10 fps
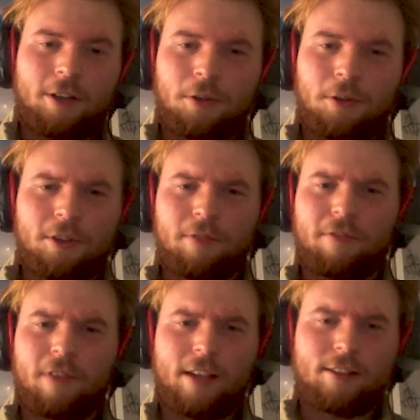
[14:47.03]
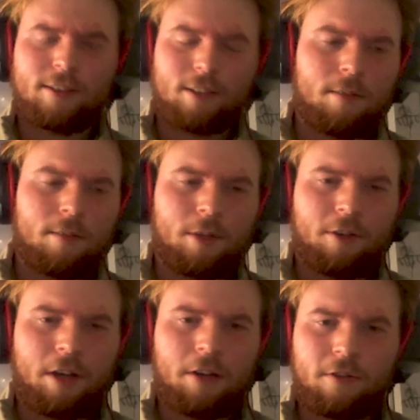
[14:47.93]
I saw some flags
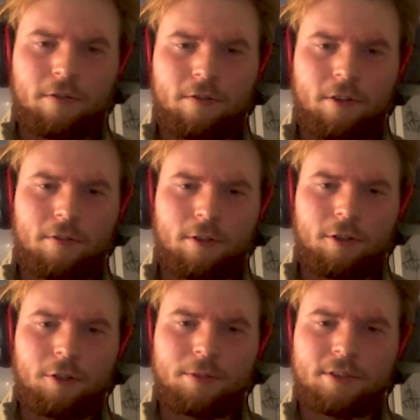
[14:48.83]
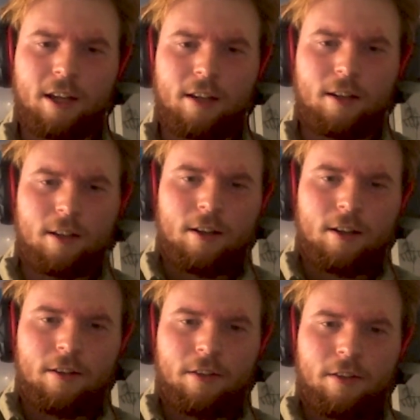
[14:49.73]
around of groups that
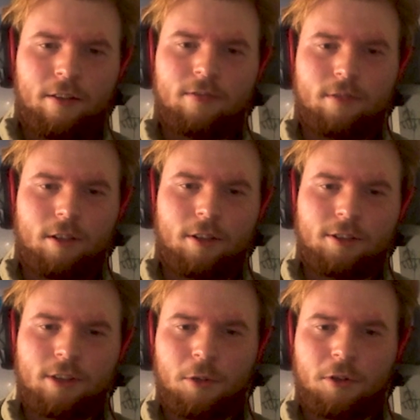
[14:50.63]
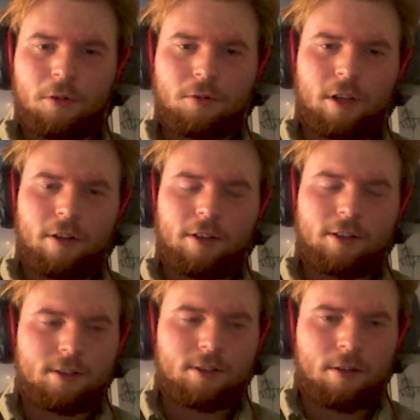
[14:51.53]
you know, some would call
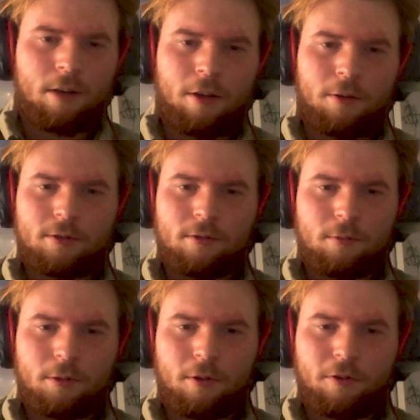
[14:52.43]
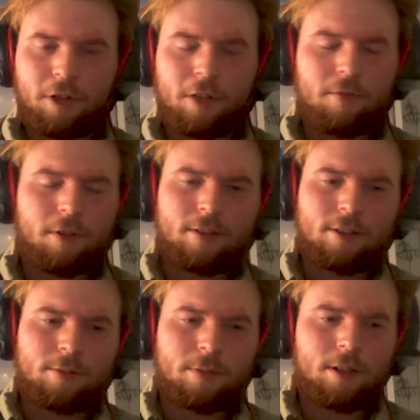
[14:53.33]
terrorists, others would call freedom
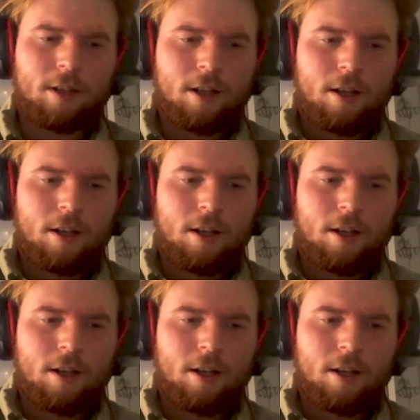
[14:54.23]
fighters, but